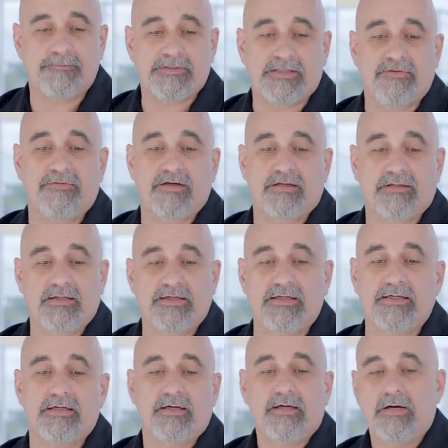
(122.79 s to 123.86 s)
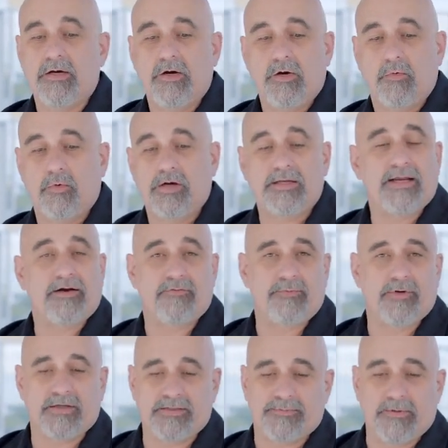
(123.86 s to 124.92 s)
specifically what
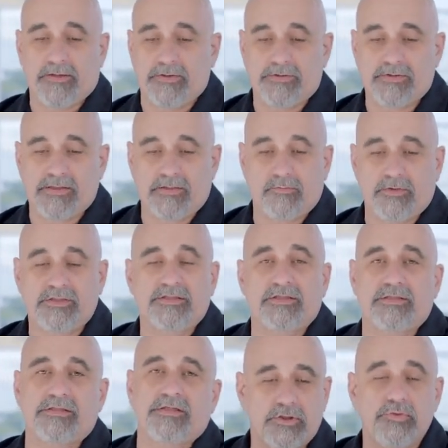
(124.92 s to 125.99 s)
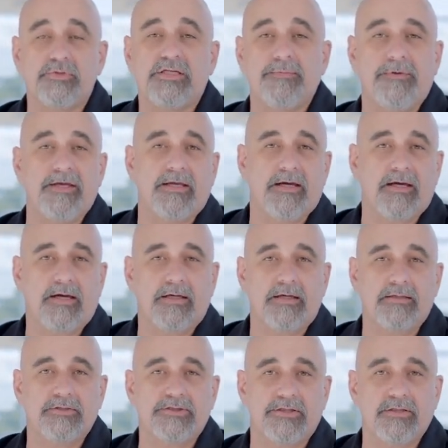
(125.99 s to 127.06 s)
everybody's been using, which is UTP,
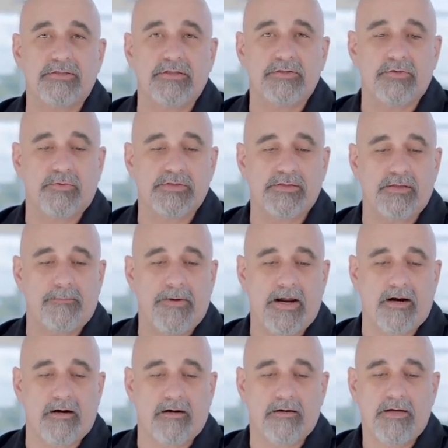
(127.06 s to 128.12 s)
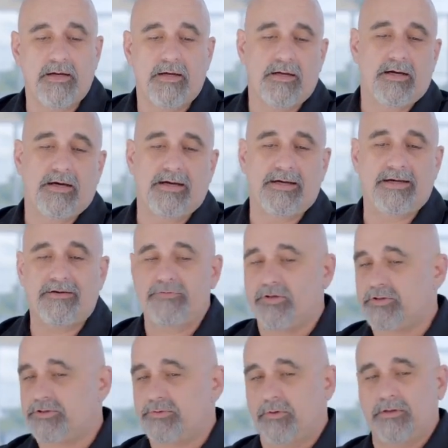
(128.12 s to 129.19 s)
unshielded twisted pair. I have
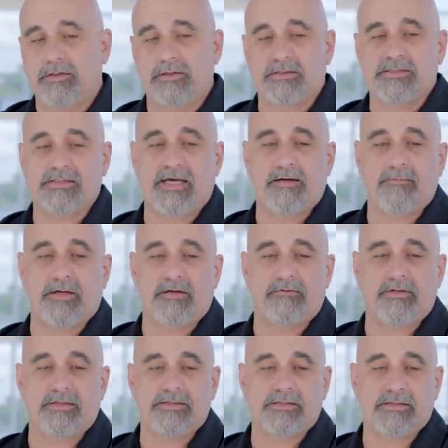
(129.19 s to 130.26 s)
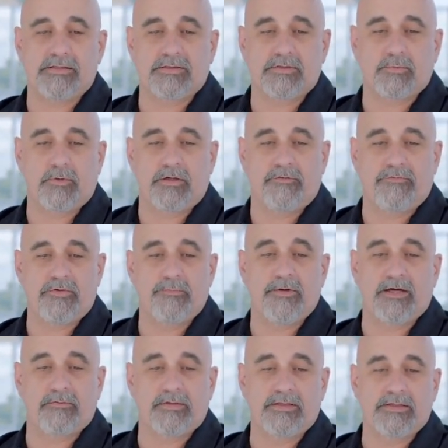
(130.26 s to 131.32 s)
a short little segment of this. This is one of
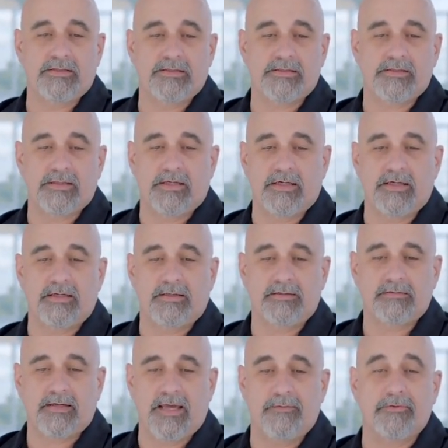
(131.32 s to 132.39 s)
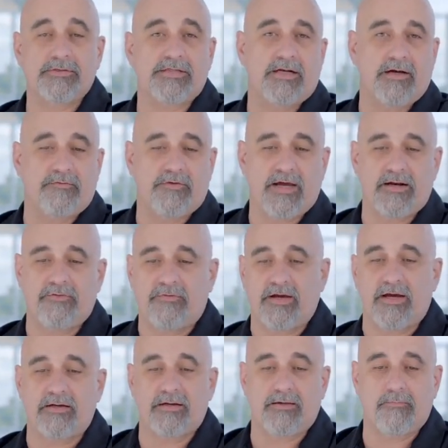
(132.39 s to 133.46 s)
Ubiquity's cables that I've kind of
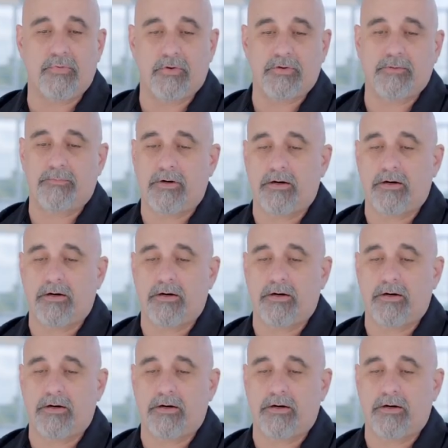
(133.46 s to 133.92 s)
cut and pulled